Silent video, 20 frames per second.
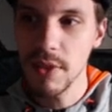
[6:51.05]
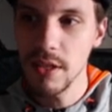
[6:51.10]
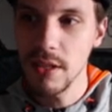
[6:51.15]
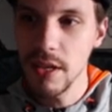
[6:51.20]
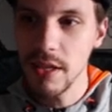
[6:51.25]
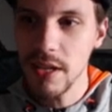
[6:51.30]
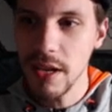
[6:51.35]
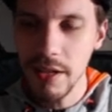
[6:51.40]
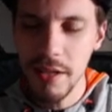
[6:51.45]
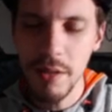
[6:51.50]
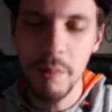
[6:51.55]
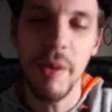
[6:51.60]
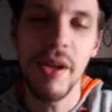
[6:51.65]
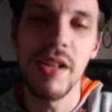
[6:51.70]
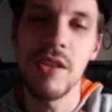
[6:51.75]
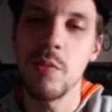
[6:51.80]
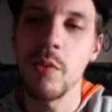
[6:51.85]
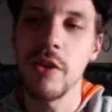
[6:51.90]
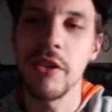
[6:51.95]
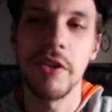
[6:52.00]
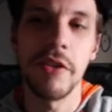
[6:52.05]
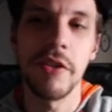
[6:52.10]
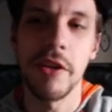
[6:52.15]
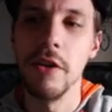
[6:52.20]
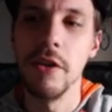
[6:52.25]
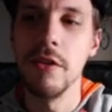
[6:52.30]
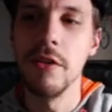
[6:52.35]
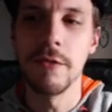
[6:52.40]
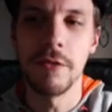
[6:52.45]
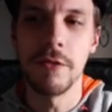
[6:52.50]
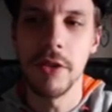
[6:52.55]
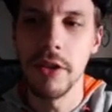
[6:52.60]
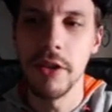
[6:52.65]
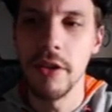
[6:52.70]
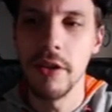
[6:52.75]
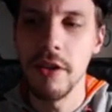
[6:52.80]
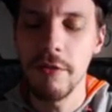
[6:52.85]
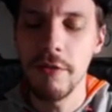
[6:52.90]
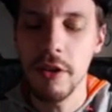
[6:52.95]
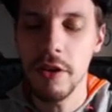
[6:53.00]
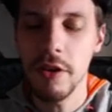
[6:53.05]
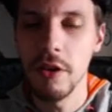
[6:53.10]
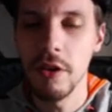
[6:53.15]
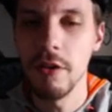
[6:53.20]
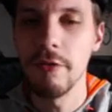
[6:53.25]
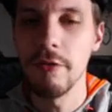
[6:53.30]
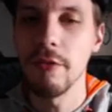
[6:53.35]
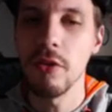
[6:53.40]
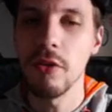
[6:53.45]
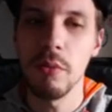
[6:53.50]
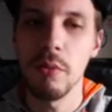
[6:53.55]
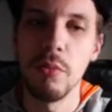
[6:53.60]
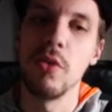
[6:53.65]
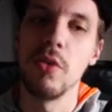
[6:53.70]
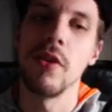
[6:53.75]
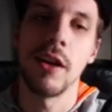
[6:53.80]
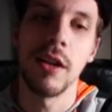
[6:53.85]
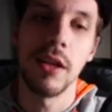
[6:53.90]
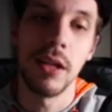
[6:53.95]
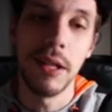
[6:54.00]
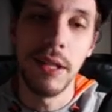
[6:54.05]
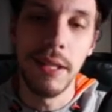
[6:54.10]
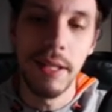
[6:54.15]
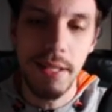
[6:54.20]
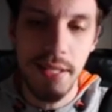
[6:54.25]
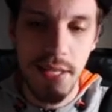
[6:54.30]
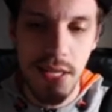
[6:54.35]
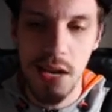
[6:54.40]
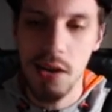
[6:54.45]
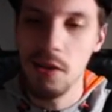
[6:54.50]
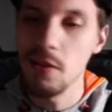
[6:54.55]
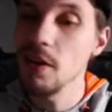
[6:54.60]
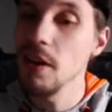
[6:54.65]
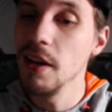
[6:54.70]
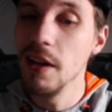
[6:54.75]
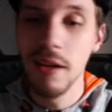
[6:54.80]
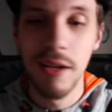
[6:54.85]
It kind of depends what you're going for, you know. If you're going for a more clean sound,